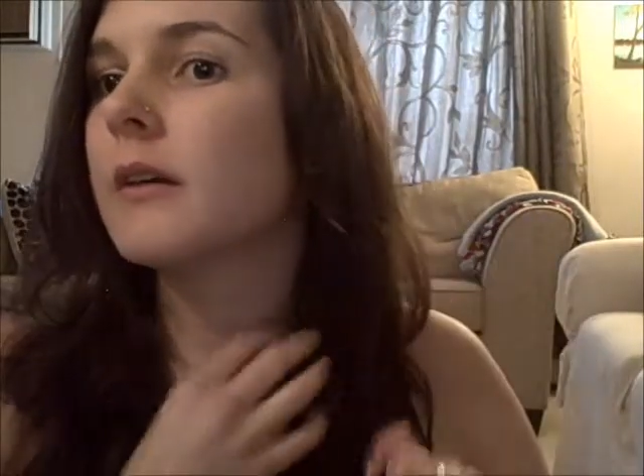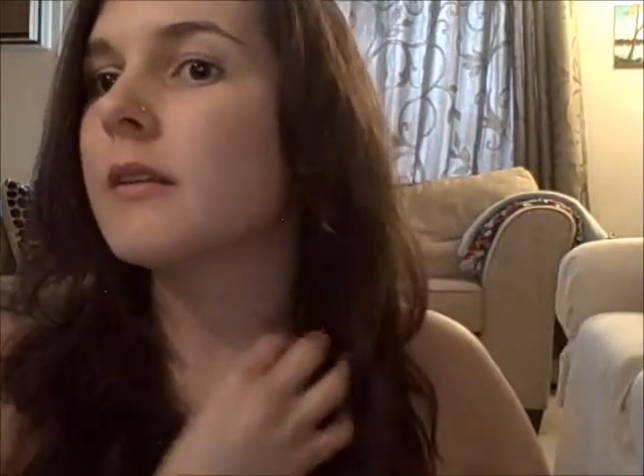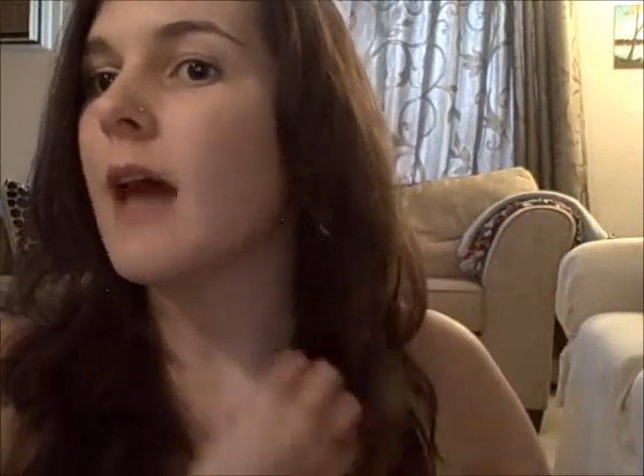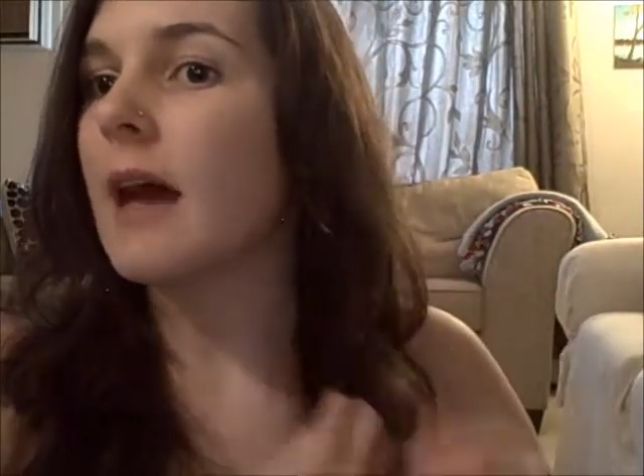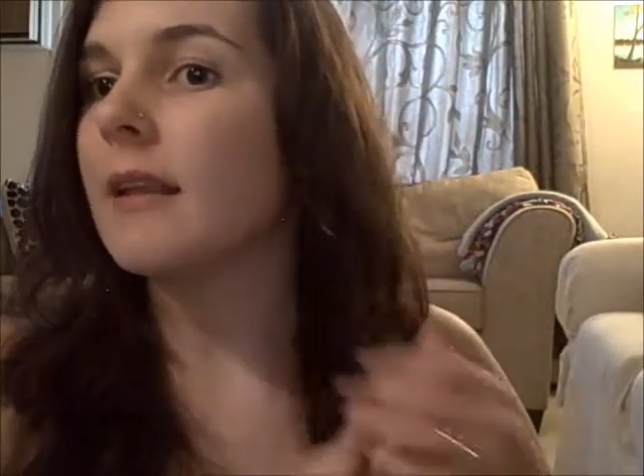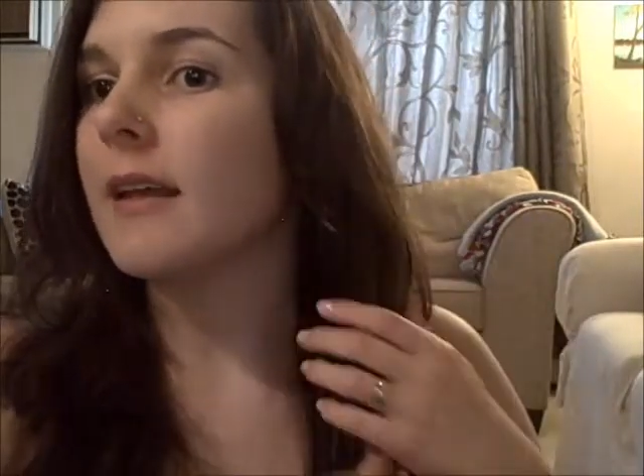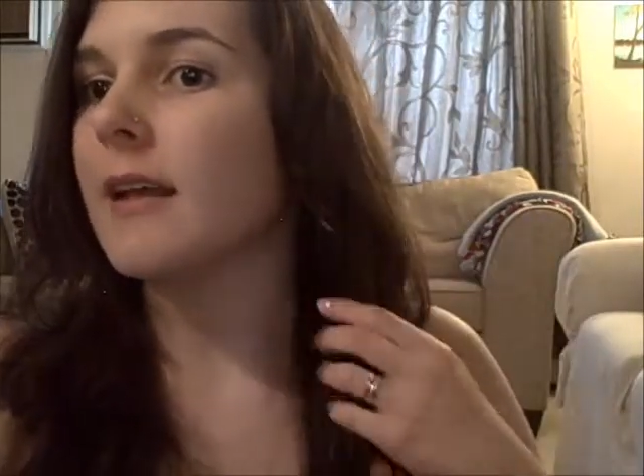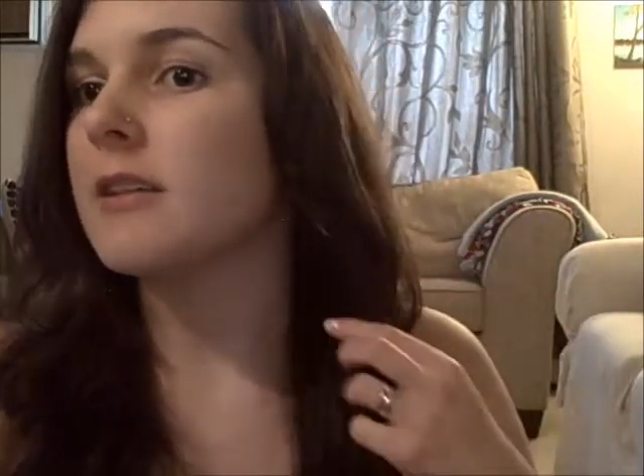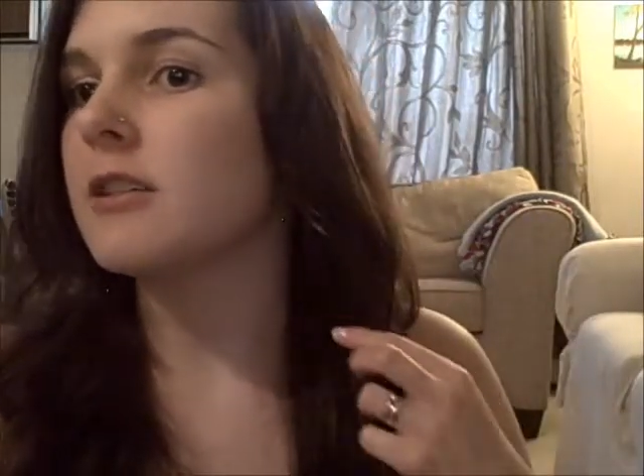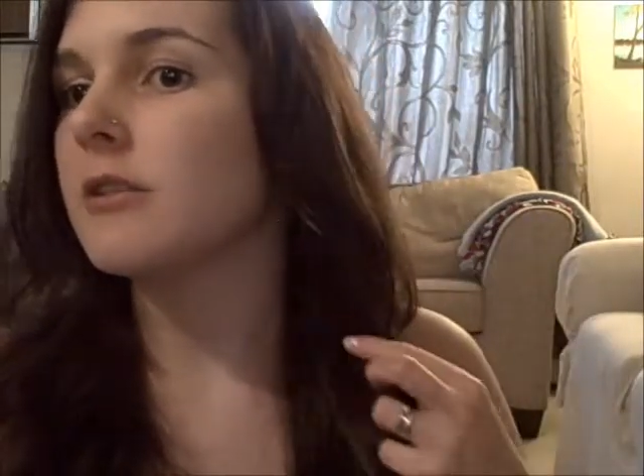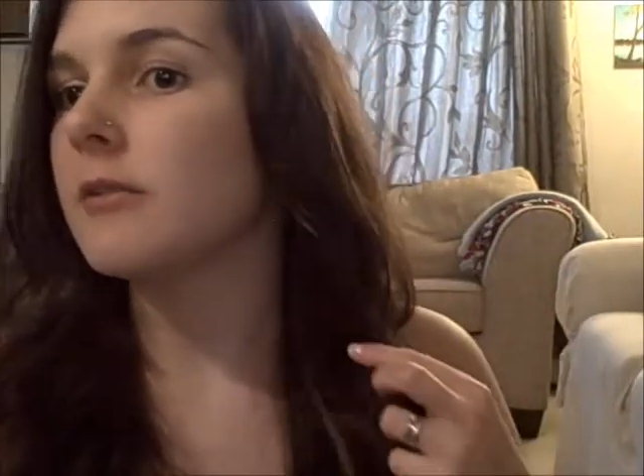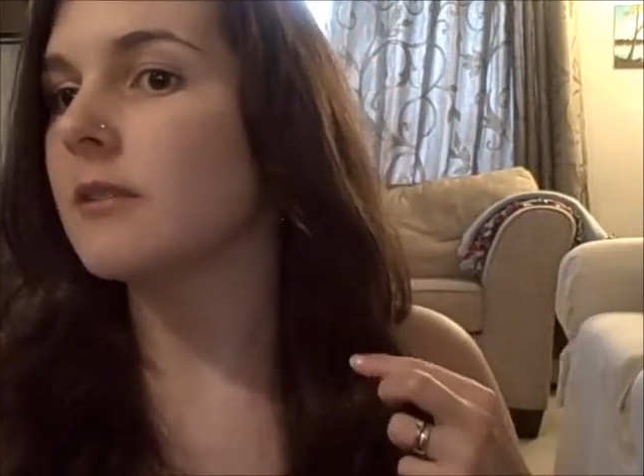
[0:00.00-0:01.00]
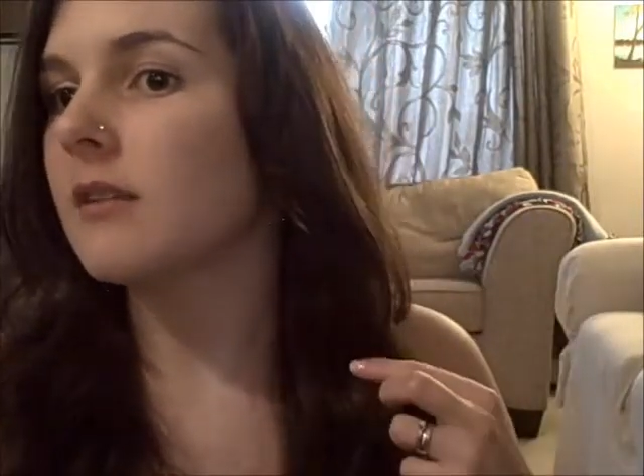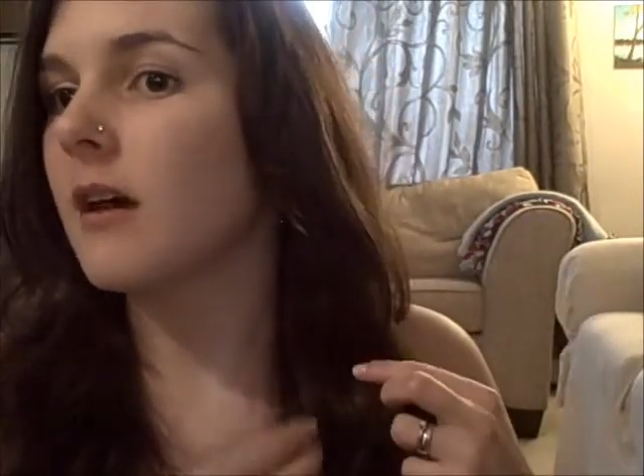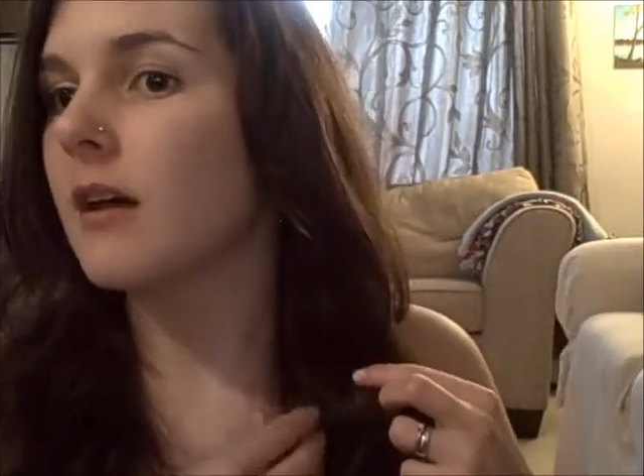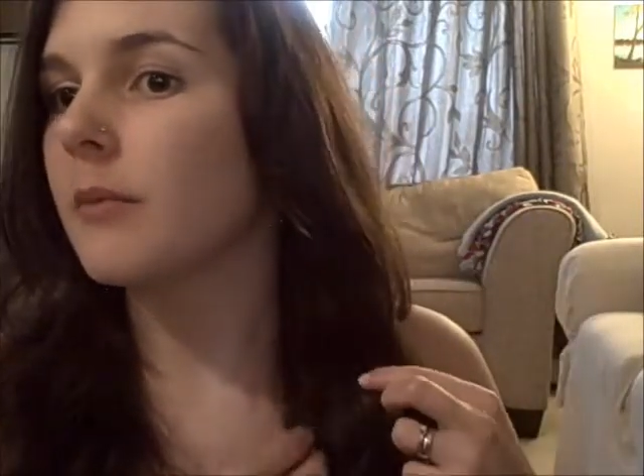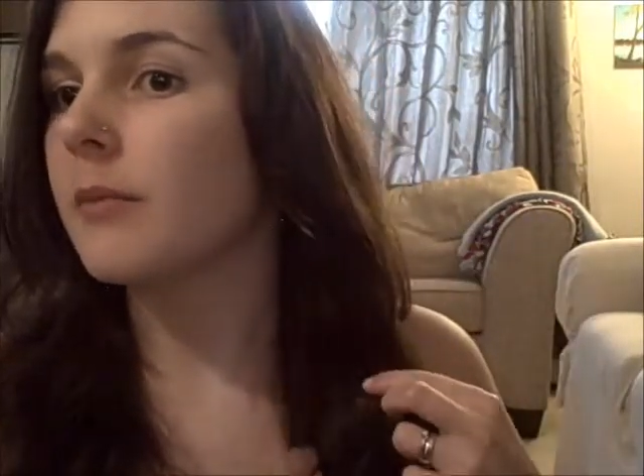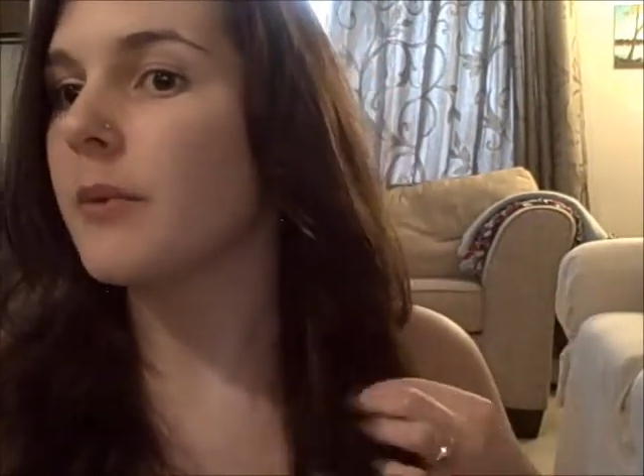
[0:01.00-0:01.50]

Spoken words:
not last you as long.